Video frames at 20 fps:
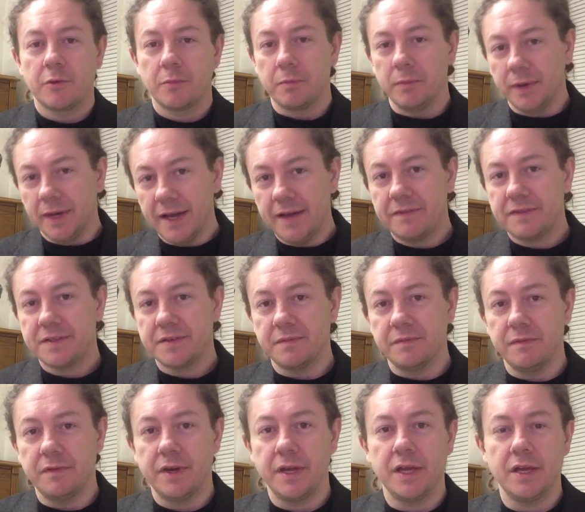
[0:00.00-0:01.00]
left
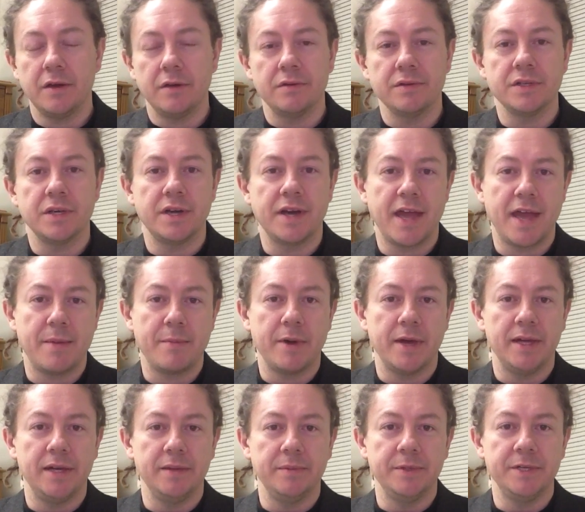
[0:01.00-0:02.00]
some videos on Am I
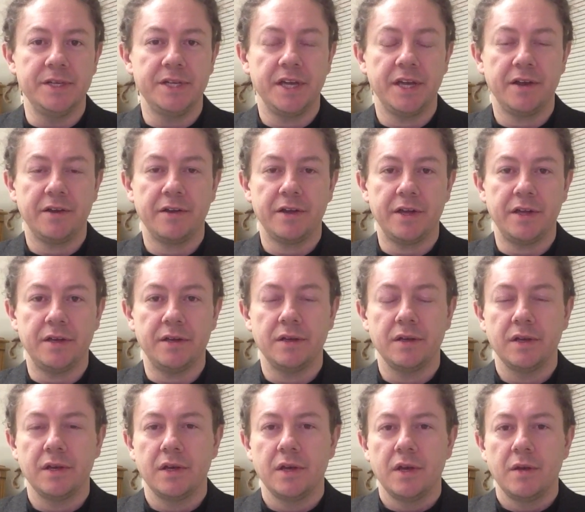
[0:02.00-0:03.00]
Libertarian,
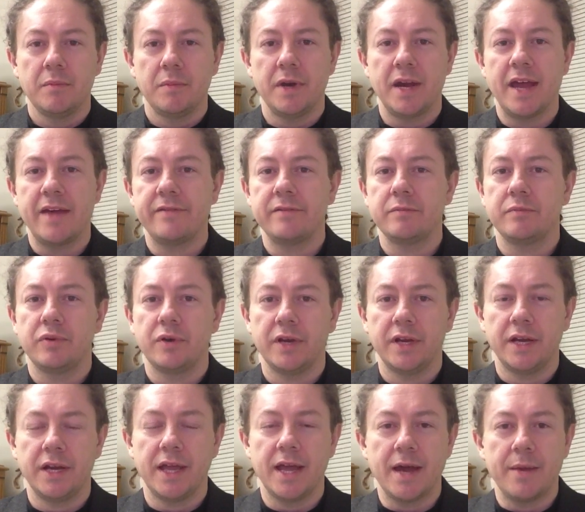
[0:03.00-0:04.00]
but I haven't put
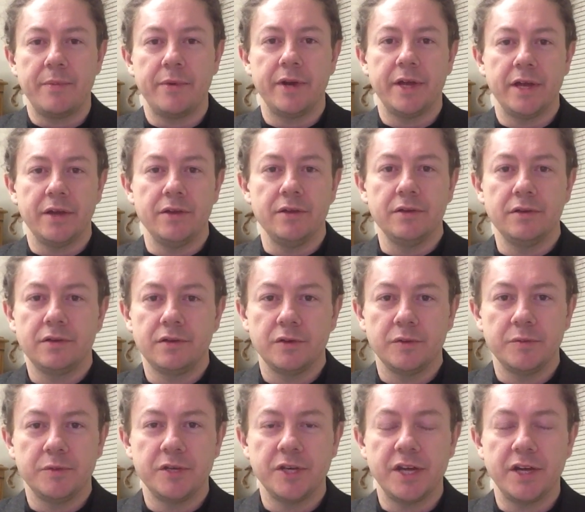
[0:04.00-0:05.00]
any up on our
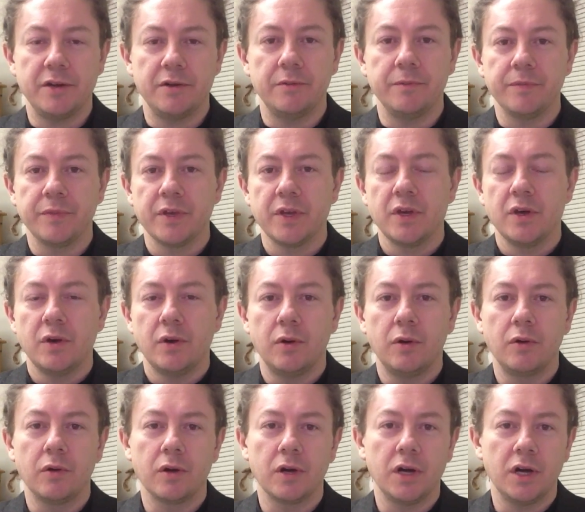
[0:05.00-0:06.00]
YouTube channel
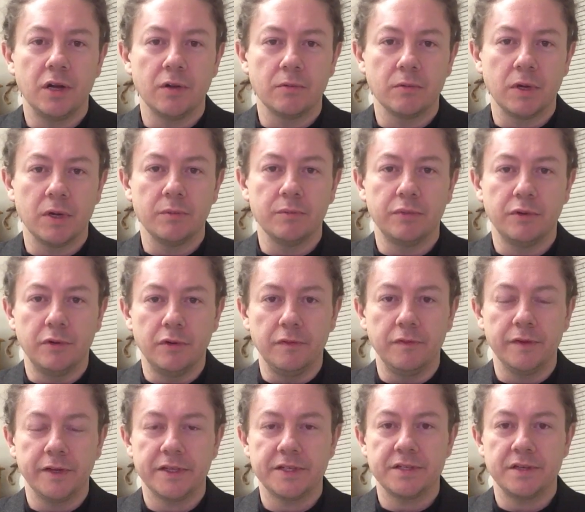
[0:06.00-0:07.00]
or on
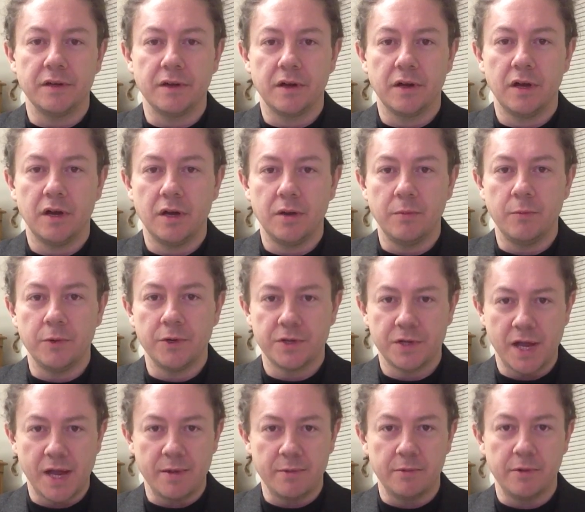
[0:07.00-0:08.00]
ronpaulflicks.com, which
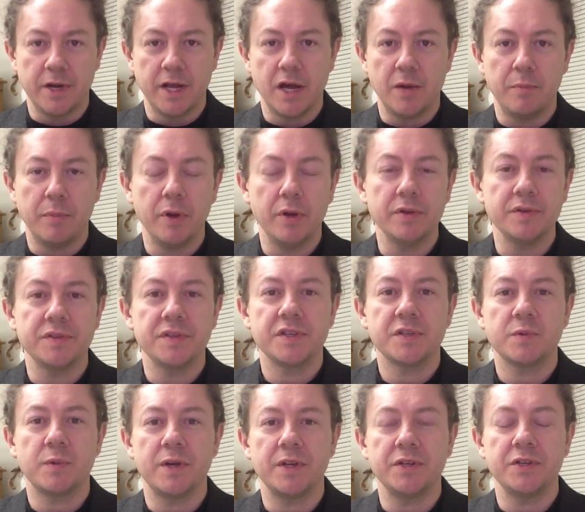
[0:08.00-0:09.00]
I will now post
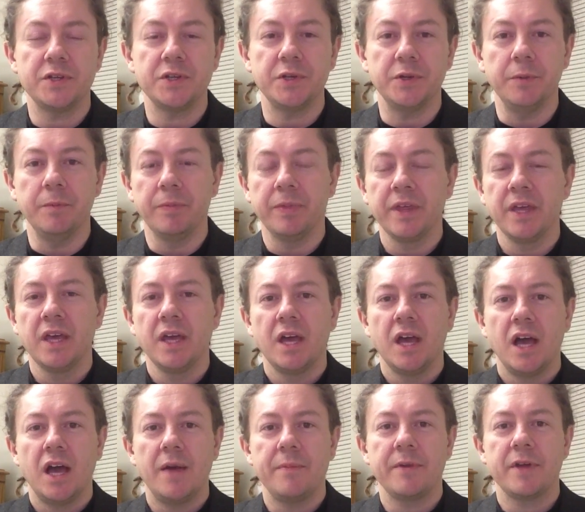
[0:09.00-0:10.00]
this one too.
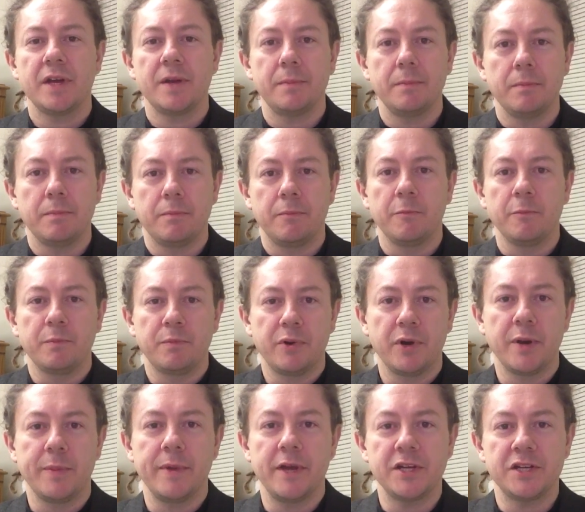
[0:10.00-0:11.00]
I'm going to
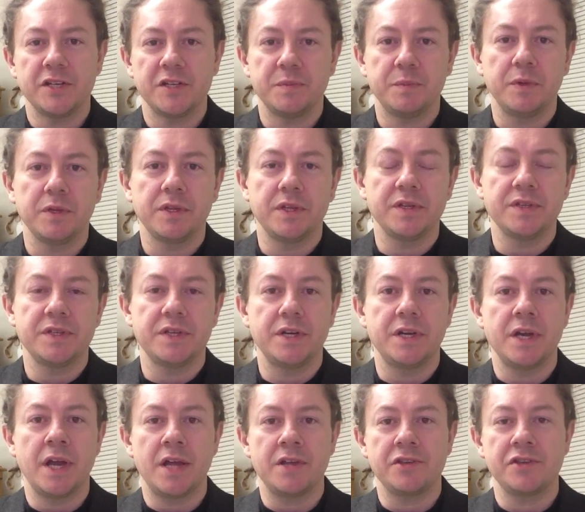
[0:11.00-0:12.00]
pretty much just put this in a
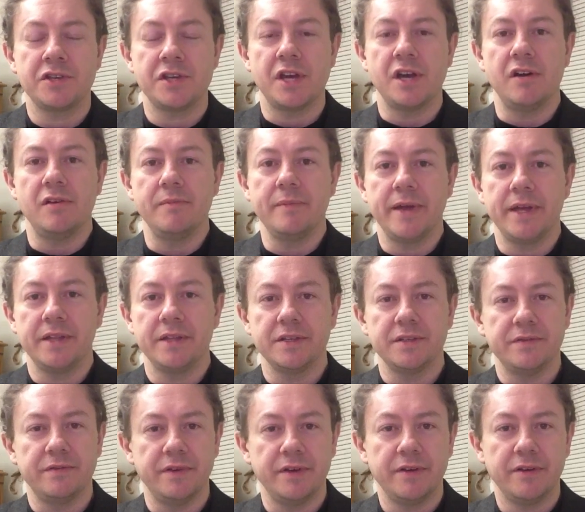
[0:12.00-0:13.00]
nutshell, make
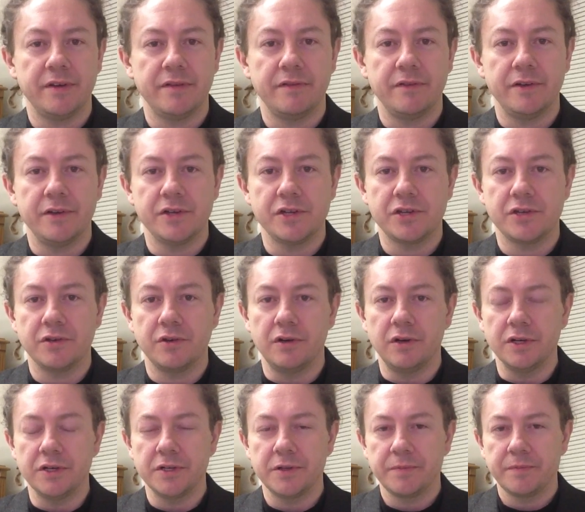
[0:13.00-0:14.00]
this very, very
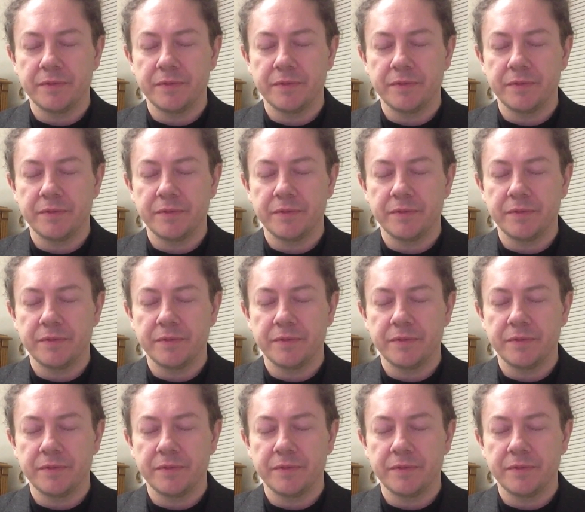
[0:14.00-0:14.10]
short.